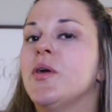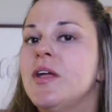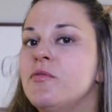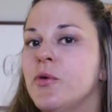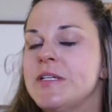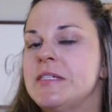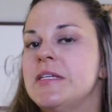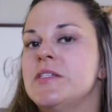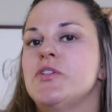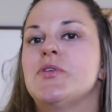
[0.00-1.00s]

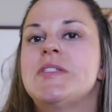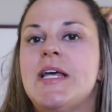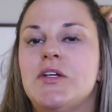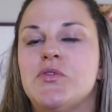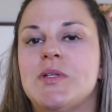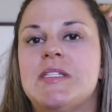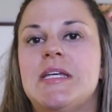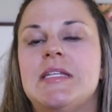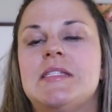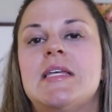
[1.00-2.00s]
invoices, your sales
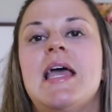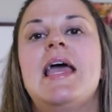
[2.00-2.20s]
receipts,